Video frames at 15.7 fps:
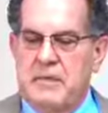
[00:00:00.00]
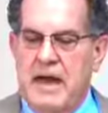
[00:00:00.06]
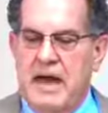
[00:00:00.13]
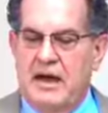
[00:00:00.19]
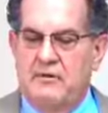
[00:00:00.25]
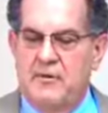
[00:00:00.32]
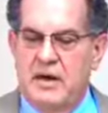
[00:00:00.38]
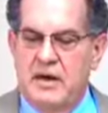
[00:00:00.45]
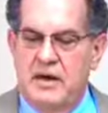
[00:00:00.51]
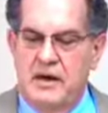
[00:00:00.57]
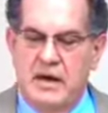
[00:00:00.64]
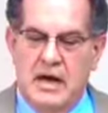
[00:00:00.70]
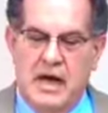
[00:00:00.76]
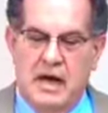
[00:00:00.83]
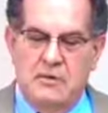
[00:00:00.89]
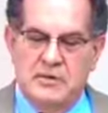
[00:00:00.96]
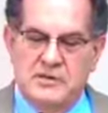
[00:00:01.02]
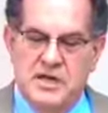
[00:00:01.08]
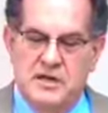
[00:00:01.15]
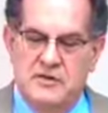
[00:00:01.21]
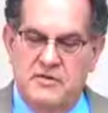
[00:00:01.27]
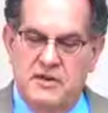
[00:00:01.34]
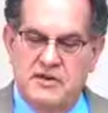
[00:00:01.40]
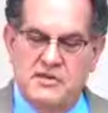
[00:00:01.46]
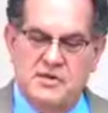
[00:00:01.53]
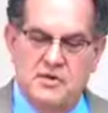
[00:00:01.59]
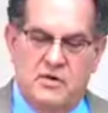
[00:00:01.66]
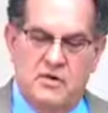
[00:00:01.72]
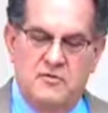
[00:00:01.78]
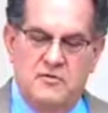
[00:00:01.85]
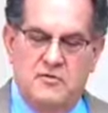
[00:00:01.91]
back when I was under this
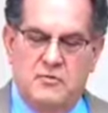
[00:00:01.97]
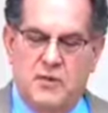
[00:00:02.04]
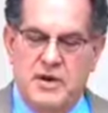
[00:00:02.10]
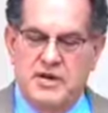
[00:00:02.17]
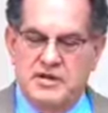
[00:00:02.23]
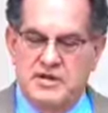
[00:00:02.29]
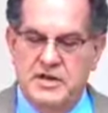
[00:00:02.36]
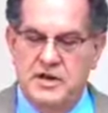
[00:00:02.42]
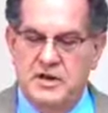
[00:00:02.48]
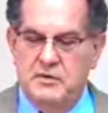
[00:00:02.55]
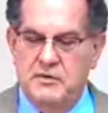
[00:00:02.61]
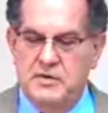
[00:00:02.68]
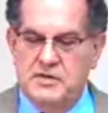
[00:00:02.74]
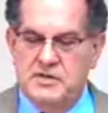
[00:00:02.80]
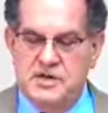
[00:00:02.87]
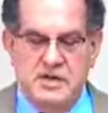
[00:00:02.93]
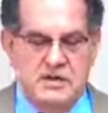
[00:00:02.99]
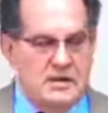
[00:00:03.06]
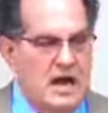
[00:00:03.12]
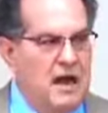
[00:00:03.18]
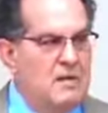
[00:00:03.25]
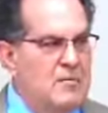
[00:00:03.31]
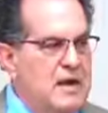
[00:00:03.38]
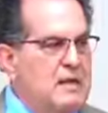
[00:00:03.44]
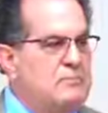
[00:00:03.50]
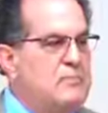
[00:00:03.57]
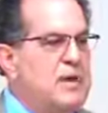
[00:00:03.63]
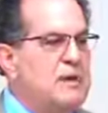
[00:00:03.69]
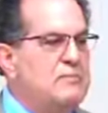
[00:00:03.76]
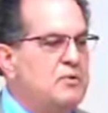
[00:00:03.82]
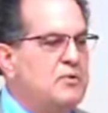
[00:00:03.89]
sort of preaching, it was how
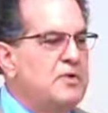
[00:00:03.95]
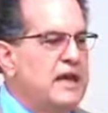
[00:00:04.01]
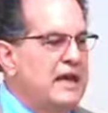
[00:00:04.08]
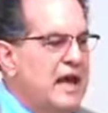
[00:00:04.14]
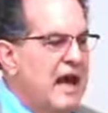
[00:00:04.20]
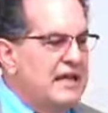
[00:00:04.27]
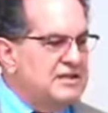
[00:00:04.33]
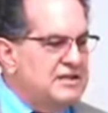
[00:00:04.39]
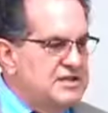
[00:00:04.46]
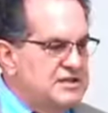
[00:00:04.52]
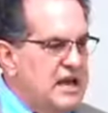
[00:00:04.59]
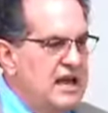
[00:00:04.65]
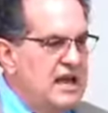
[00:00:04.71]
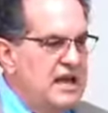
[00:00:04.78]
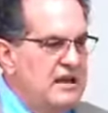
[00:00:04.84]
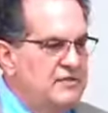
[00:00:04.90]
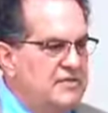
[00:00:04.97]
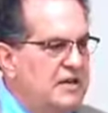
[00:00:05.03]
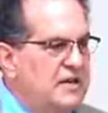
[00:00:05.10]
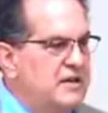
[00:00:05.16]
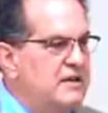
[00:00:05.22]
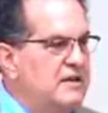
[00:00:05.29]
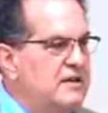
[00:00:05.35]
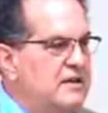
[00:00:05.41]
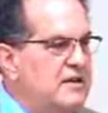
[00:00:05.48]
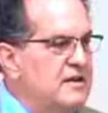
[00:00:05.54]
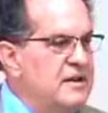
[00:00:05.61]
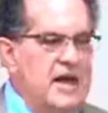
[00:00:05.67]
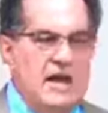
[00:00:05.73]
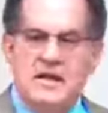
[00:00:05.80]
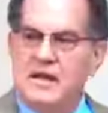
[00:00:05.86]
many people they got saved
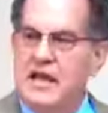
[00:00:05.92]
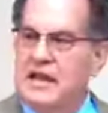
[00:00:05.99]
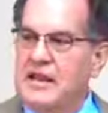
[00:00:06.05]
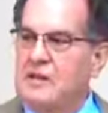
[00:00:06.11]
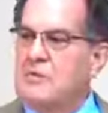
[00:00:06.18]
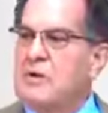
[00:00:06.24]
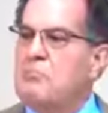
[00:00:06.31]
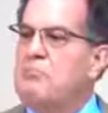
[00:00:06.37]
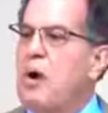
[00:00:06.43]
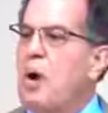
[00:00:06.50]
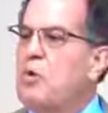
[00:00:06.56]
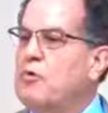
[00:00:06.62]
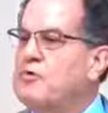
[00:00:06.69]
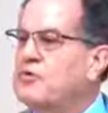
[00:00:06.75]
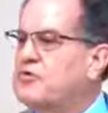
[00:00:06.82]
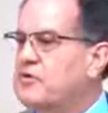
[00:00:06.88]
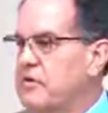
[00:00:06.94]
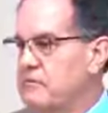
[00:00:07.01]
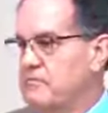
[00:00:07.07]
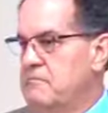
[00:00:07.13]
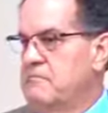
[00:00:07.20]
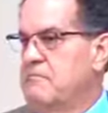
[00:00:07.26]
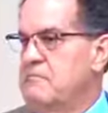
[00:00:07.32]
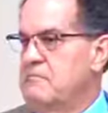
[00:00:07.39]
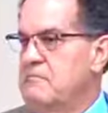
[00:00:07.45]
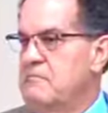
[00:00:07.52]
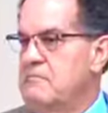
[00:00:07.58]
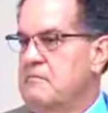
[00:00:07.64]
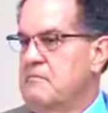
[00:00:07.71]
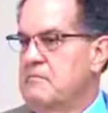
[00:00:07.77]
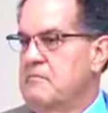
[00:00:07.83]
that day. They would boast
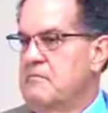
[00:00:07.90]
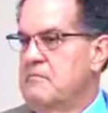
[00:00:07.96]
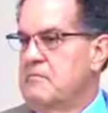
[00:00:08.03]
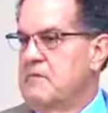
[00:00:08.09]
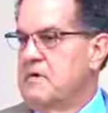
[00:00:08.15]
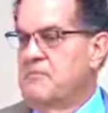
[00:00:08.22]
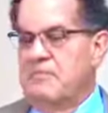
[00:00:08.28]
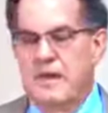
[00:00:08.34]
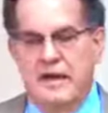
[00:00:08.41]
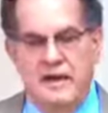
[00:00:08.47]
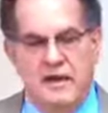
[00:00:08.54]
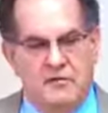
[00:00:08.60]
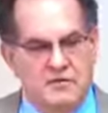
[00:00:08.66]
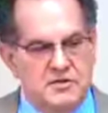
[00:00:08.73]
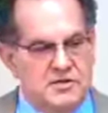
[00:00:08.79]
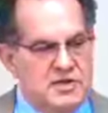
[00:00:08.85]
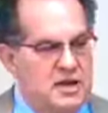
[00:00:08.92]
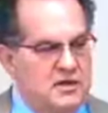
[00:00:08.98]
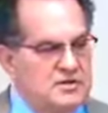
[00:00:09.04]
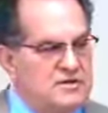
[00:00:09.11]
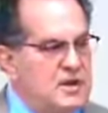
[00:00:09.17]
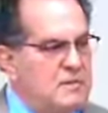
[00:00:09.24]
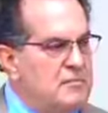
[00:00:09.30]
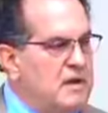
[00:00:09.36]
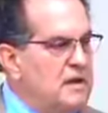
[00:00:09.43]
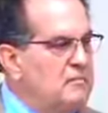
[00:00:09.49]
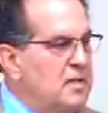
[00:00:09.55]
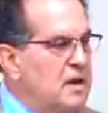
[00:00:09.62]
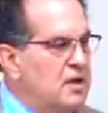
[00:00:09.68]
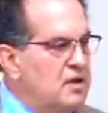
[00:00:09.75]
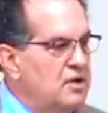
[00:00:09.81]
of being able to sell somebody
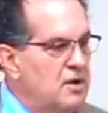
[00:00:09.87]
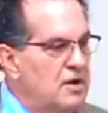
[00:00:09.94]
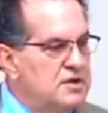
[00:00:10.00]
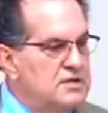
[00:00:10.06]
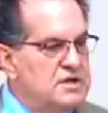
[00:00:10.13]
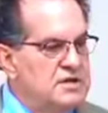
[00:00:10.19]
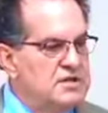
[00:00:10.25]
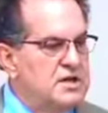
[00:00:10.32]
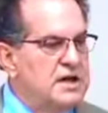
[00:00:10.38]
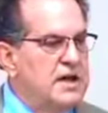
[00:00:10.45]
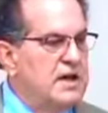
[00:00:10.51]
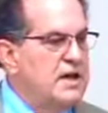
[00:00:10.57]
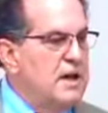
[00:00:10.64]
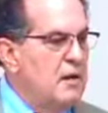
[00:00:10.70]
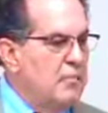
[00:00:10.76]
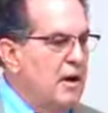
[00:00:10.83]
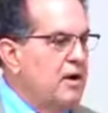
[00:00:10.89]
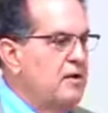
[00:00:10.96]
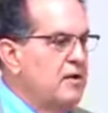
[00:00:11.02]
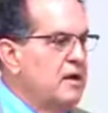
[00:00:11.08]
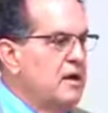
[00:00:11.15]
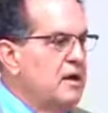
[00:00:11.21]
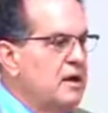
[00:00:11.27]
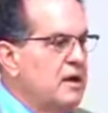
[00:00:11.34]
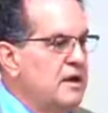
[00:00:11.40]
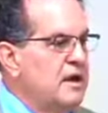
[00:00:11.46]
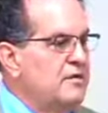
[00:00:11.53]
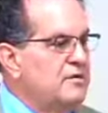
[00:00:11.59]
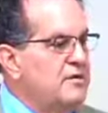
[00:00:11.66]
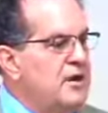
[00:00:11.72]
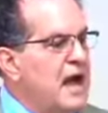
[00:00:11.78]
a bill of goods just to get a number,
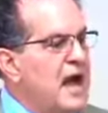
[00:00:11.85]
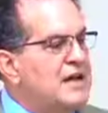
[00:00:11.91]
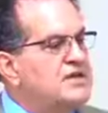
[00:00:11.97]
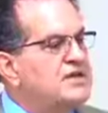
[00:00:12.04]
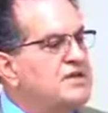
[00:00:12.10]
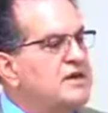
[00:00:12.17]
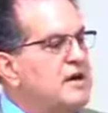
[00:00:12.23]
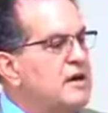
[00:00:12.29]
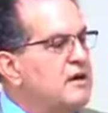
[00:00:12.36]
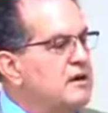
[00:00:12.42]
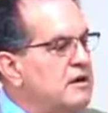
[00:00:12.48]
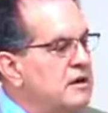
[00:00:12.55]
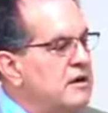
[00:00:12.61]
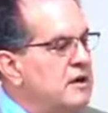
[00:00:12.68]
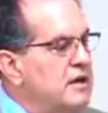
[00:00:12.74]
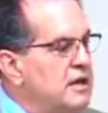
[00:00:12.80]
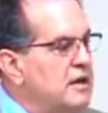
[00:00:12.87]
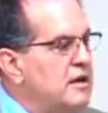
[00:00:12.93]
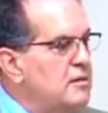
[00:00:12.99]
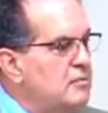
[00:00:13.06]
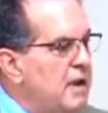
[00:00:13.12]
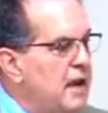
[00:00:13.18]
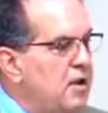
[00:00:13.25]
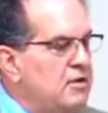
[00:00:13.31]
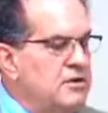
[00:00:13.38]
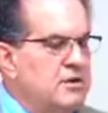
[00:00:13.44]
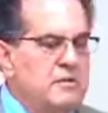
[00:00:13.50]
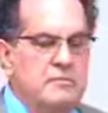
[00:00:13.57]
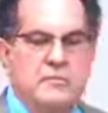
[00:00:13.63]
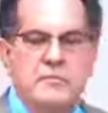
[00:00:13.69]
another notch in their belt.